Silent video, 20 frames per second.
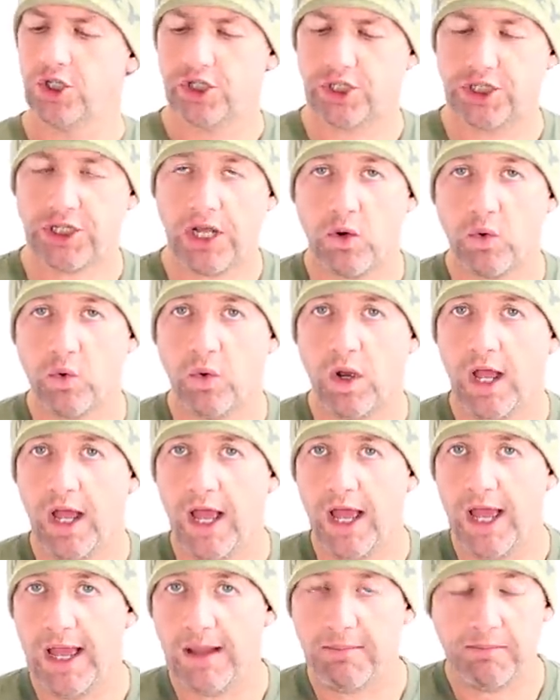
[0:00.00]
So
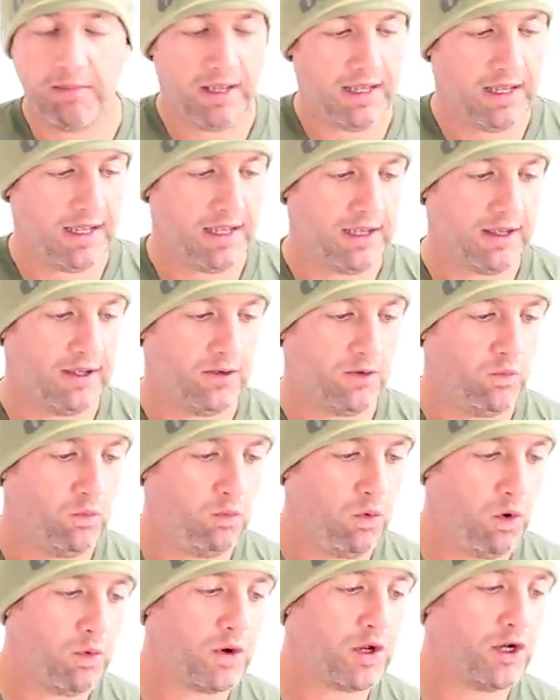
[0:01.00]

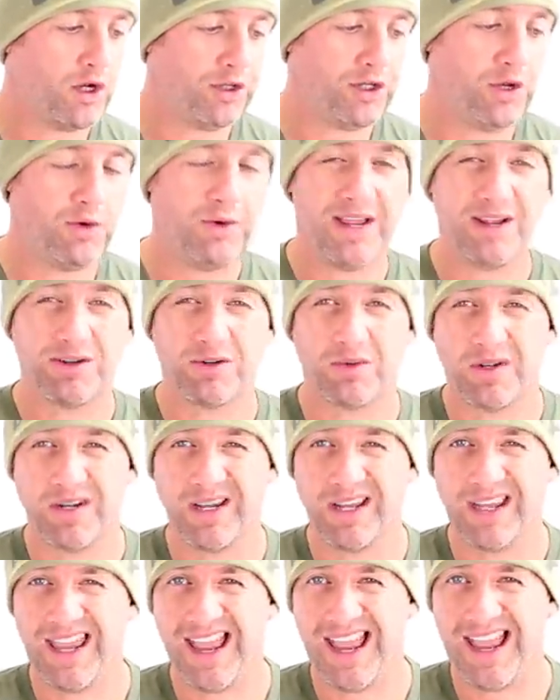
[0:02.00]
what we're going to do now is we're
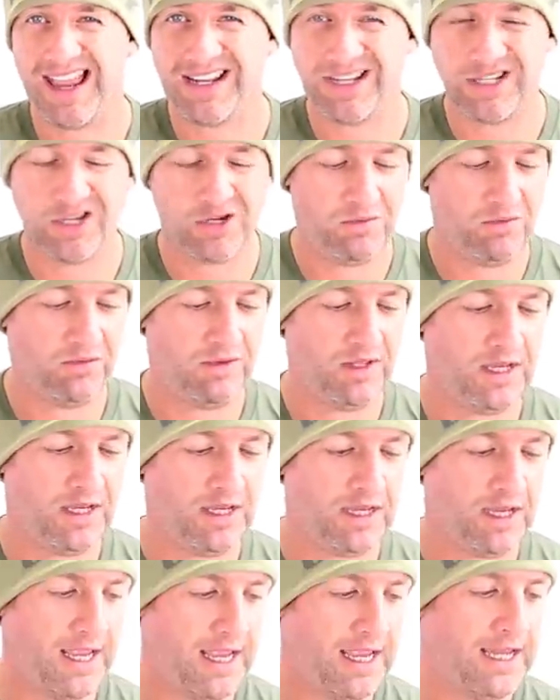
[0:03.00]
going to get into
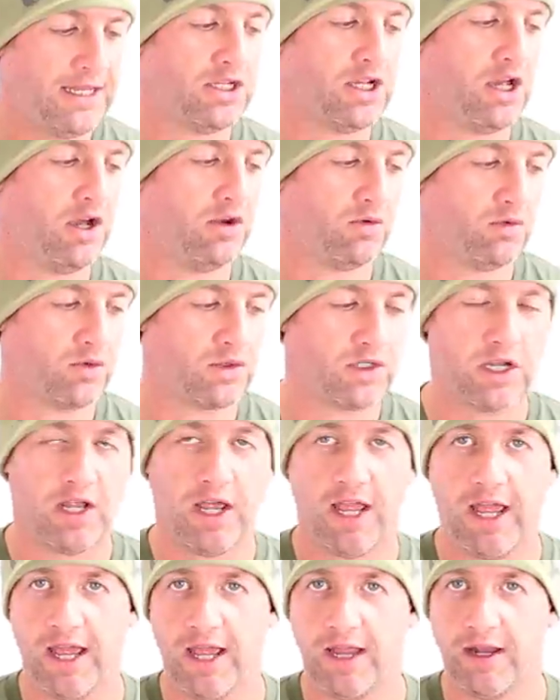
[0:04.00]
the internals,
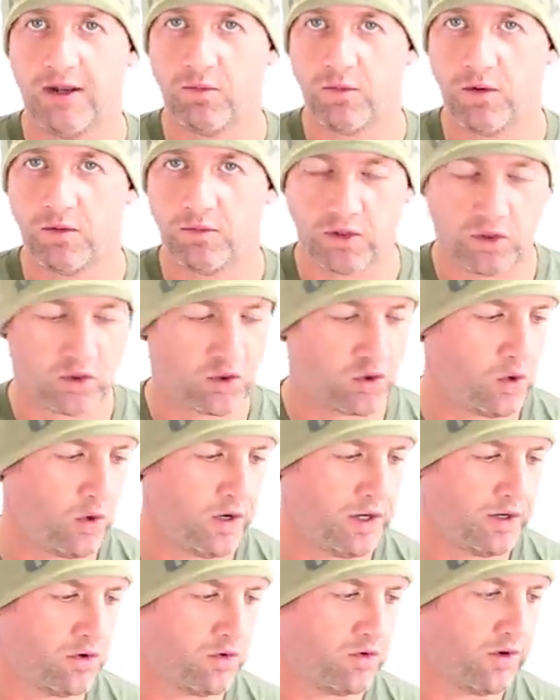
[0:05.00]
and we'll just
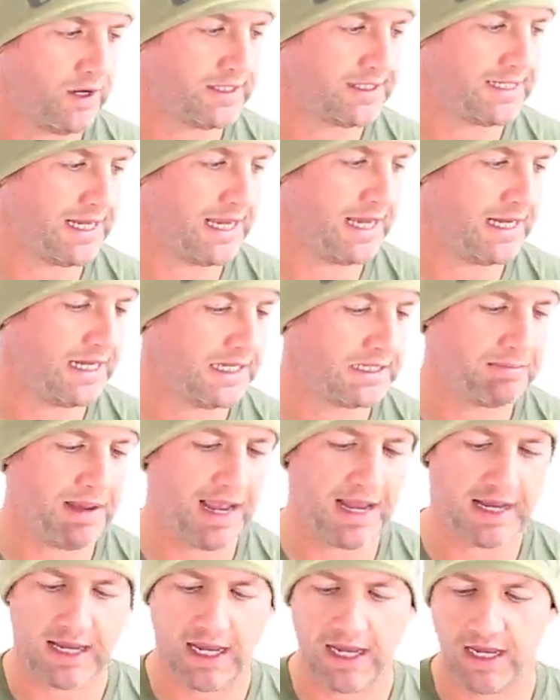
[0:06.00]
join Chris in his
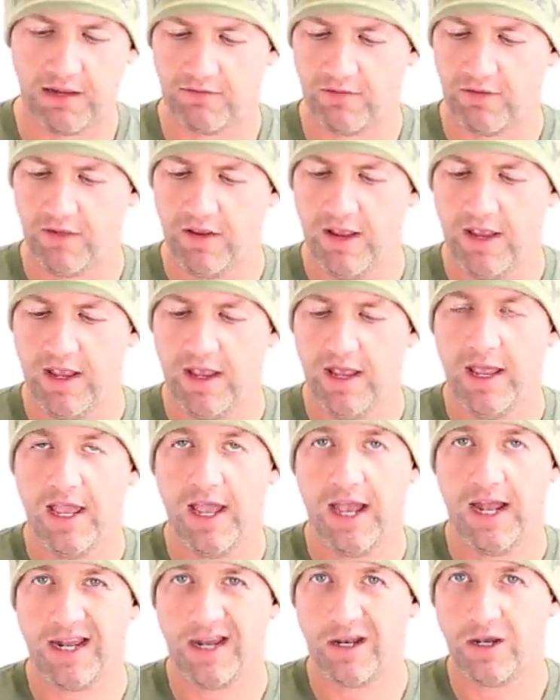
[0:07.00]
back cave,
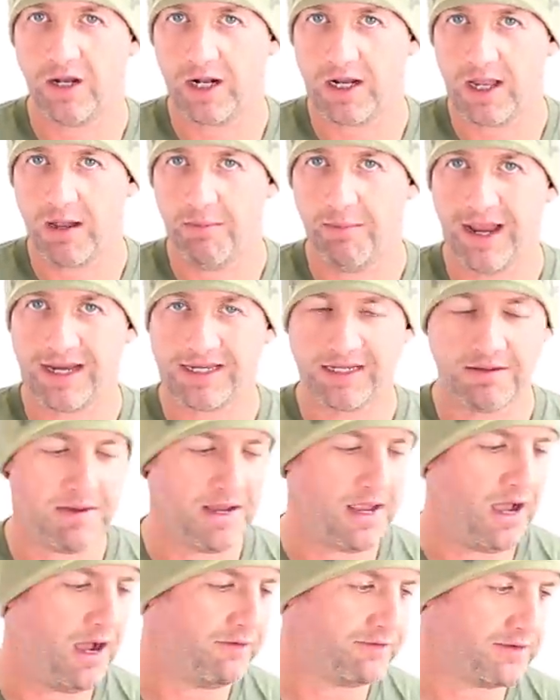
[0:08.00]
and then you'll come back to
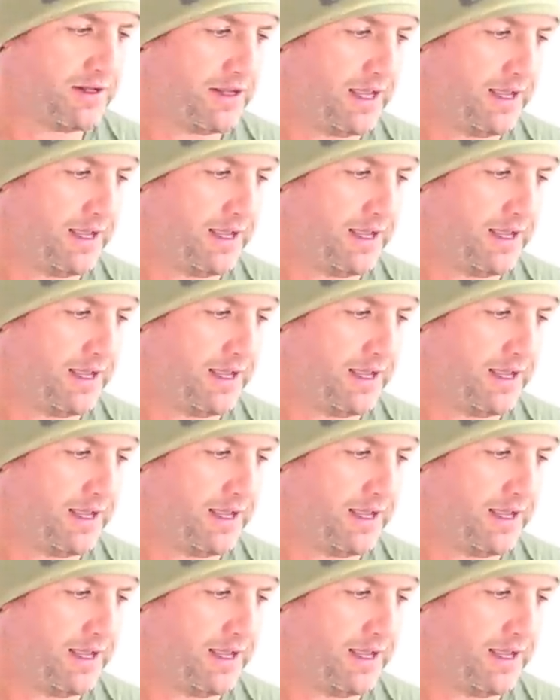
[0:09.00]
me after